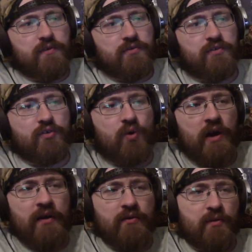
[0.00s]
Just go
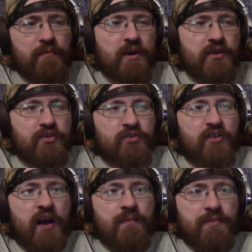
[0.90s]
out in the mud, just
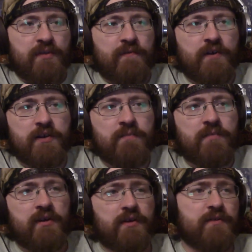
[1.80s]
stomp in the fucking
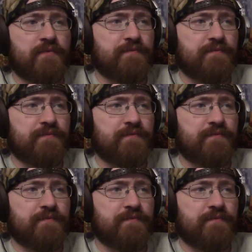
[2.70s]
mud.